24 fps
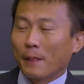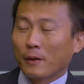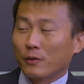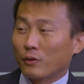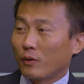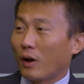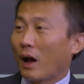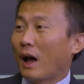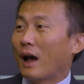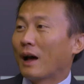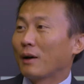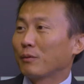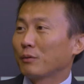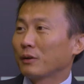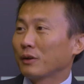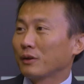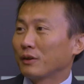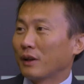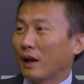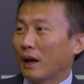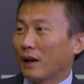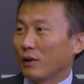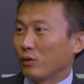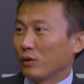So after
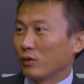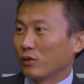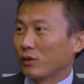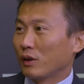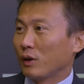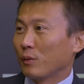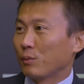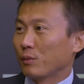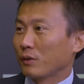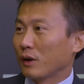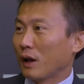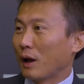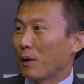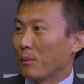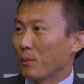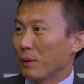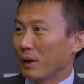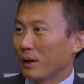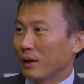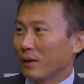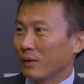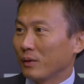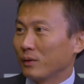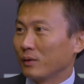that, it just keeps
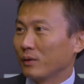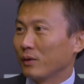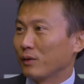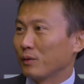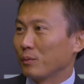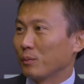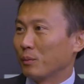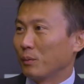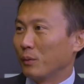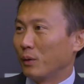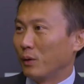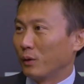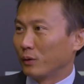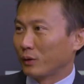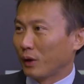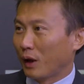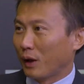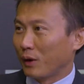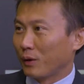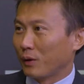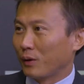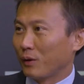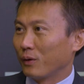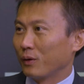coming. You know, this more
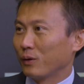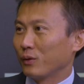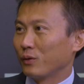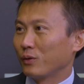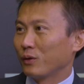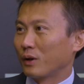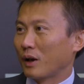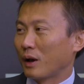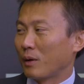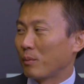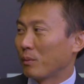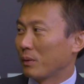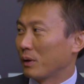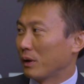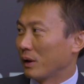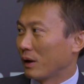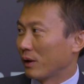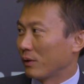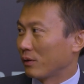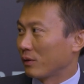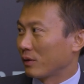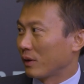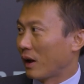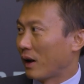technology company
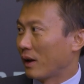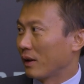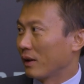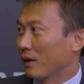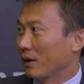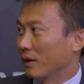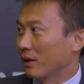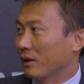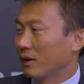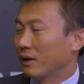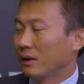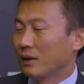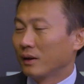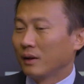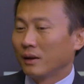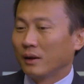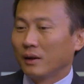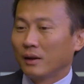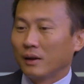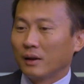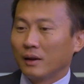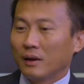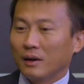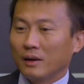I started.
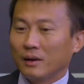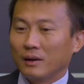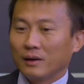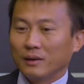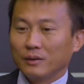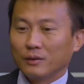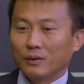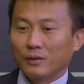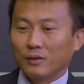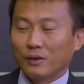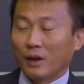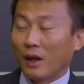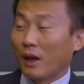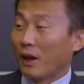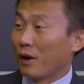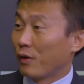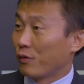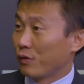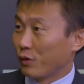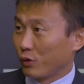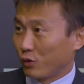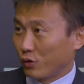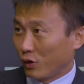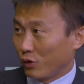This air
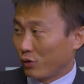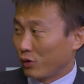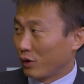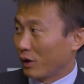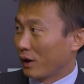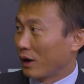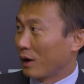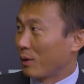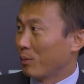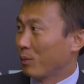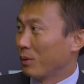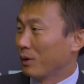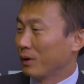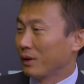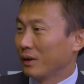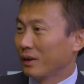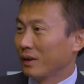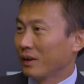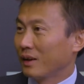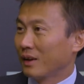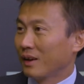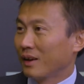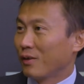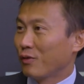filtration
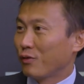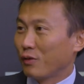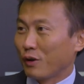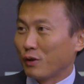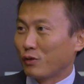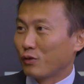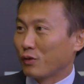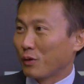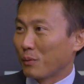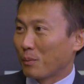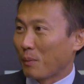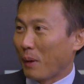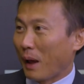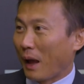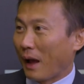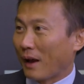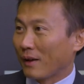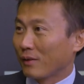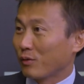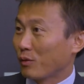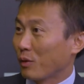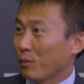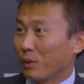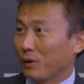company, facial
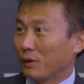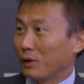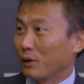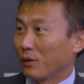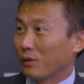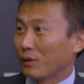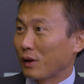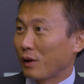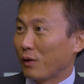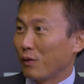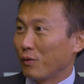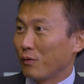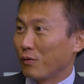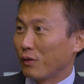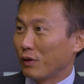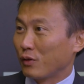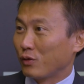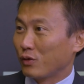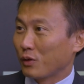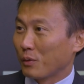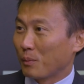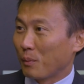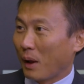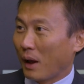mask. We produce our own
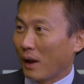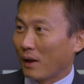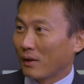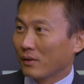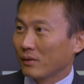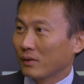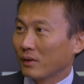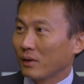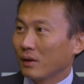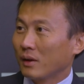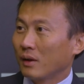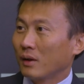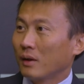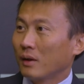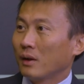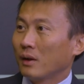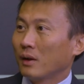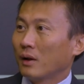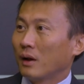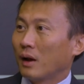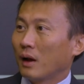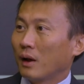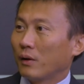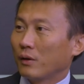facial mask.
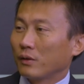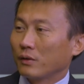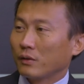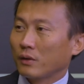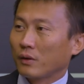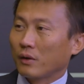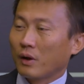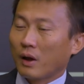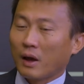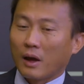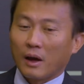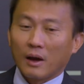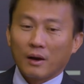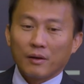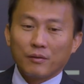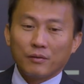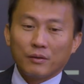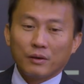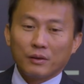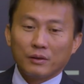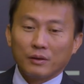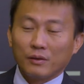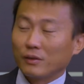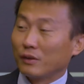I also
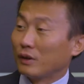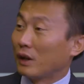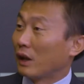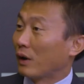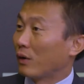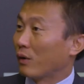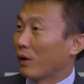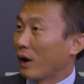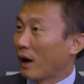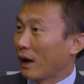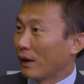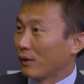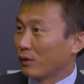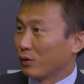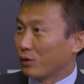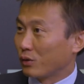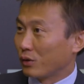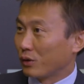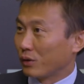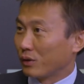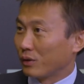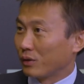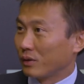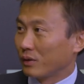have this nickel
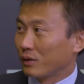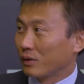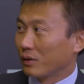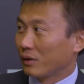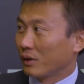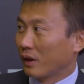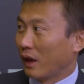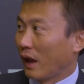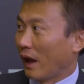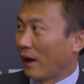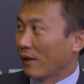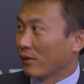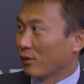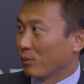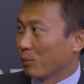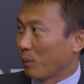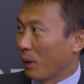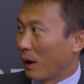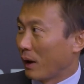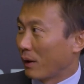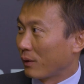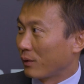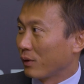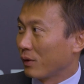hydrogen gas
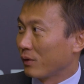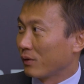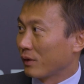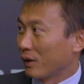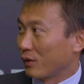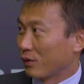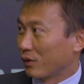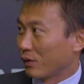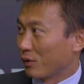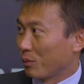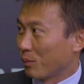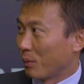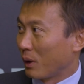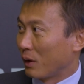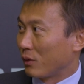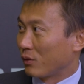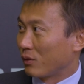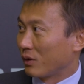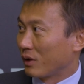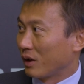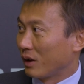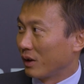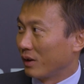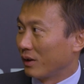batteries I just
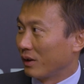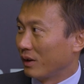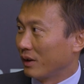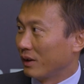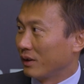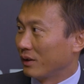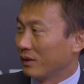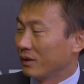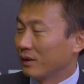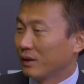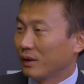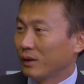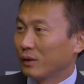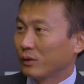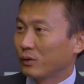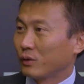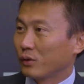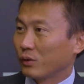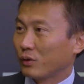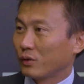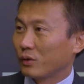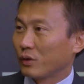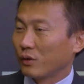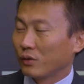mentioned earlier
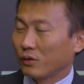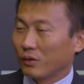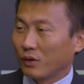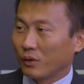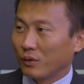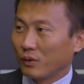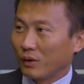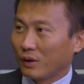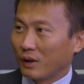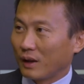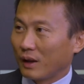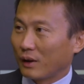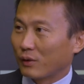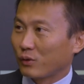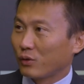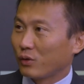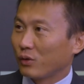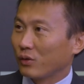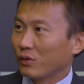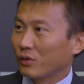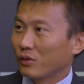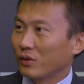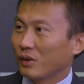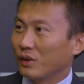to store solar
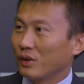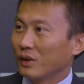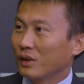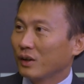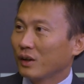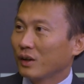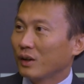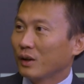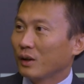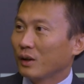electricity.